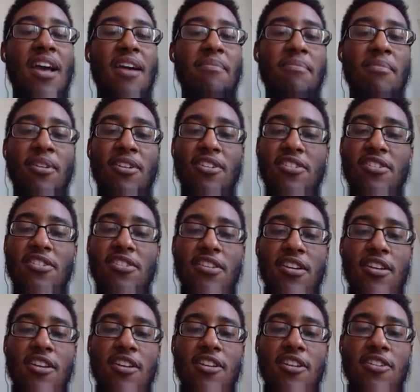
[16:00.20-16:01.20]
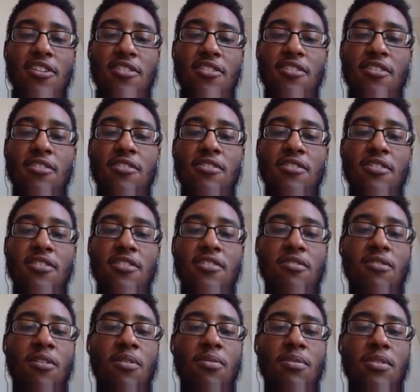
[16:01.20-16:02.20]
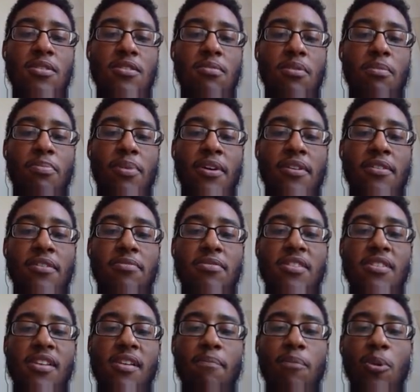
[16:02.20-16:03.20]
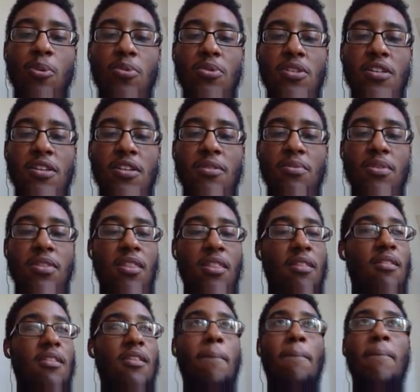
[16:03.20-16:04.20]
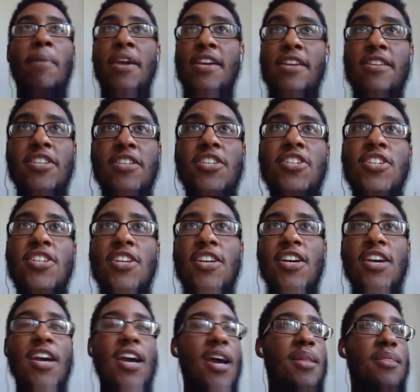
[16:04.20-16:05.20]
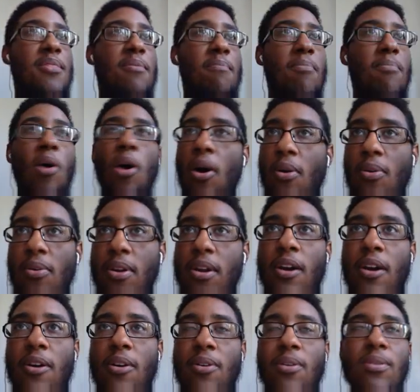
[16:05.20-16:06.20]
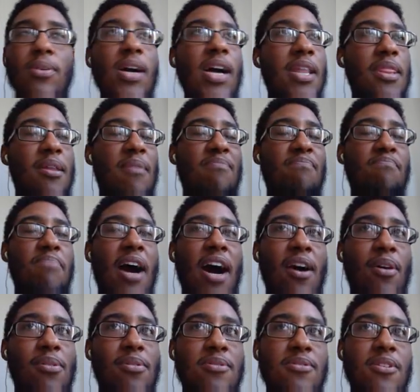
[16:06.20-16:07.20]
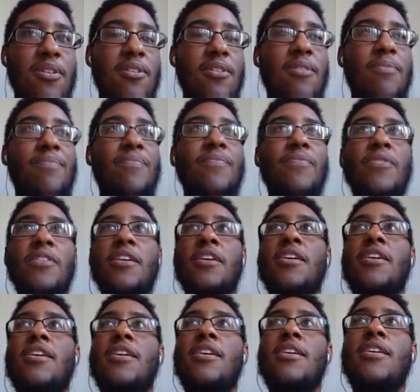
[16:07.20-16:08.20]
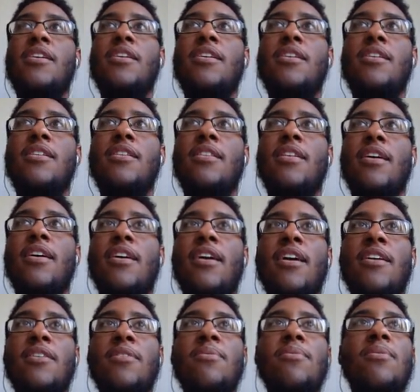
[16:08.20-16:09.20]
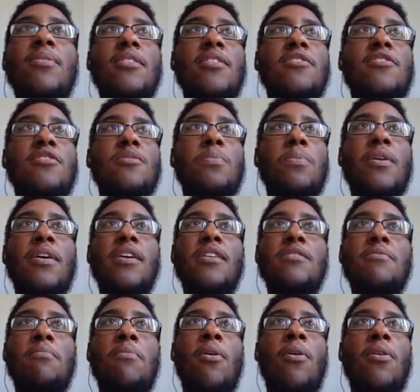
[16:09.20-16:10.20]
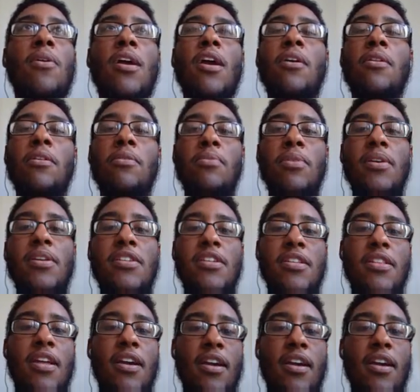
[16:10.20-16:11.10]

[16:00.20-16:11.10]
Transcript: much, just because it's always the repetitive same bullshit with the Peach and Mario and the Bowser. Like, I don't want to just play as Mario and Luigi. Like,